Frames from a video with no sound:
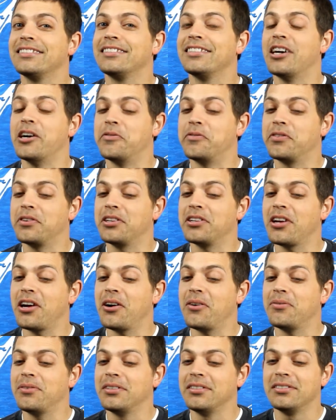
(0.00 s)
hopefully you
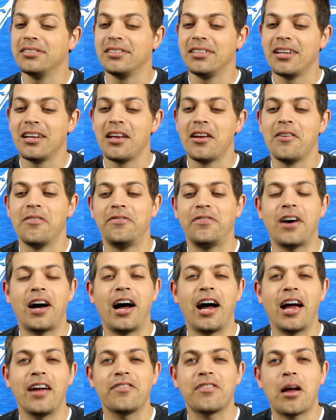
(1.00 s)
know,
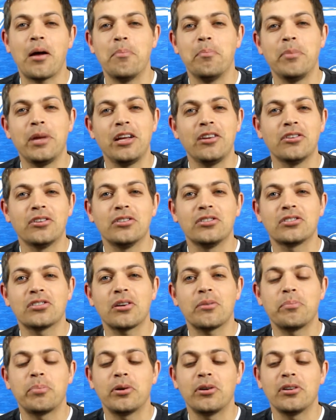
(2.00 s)
5 meters
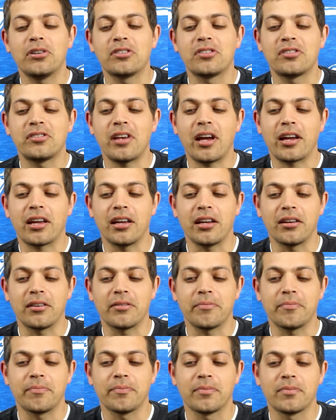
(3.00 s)
per second.
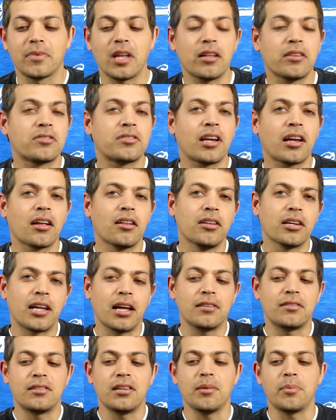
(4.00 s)
Now let's take a look
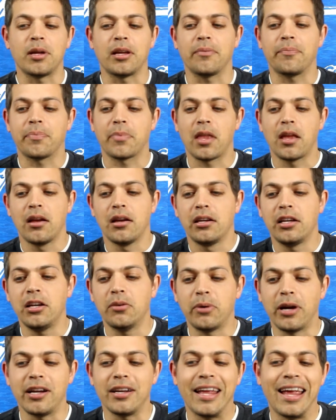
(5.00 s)
at Timmy. He
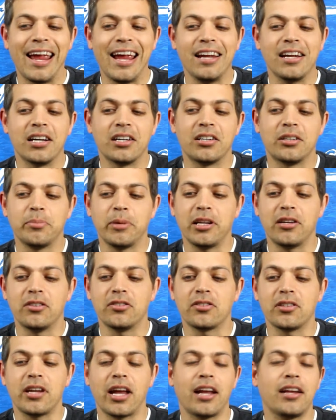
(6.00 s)
ran 800
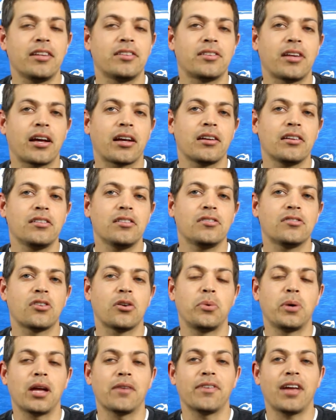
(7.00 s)
meters in 80 seconds, so
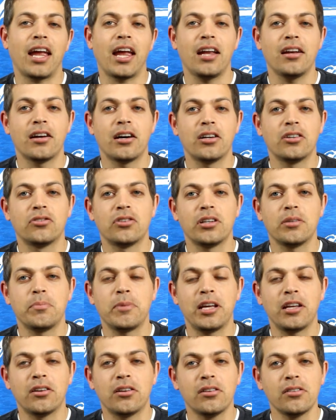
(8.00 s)
we have 800
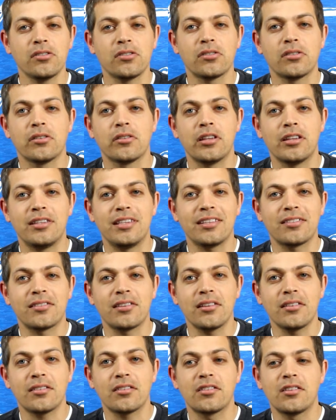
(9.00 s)
meters, the
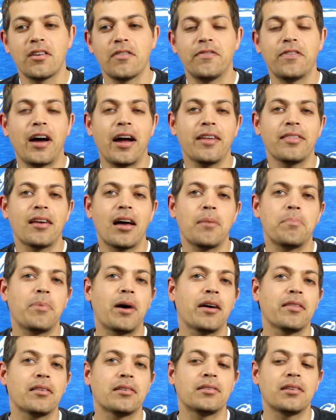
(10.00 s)
distance, divide that
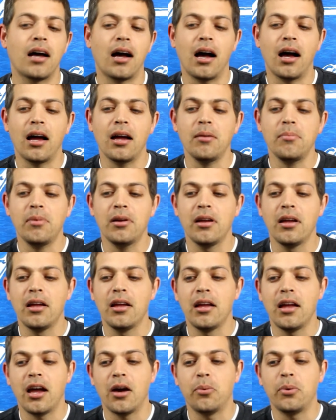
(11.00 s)
by the time,
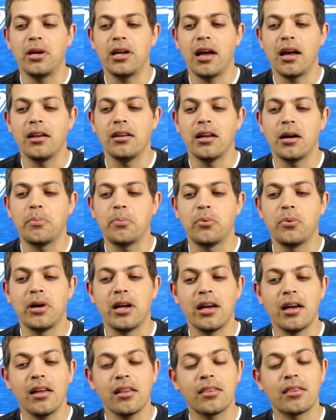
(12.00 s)
and we end up
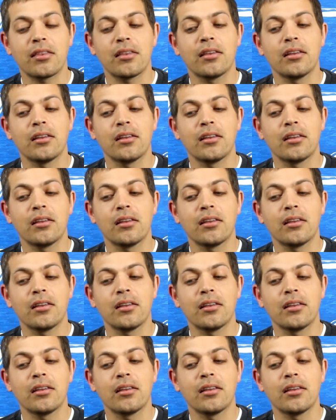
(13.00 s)
with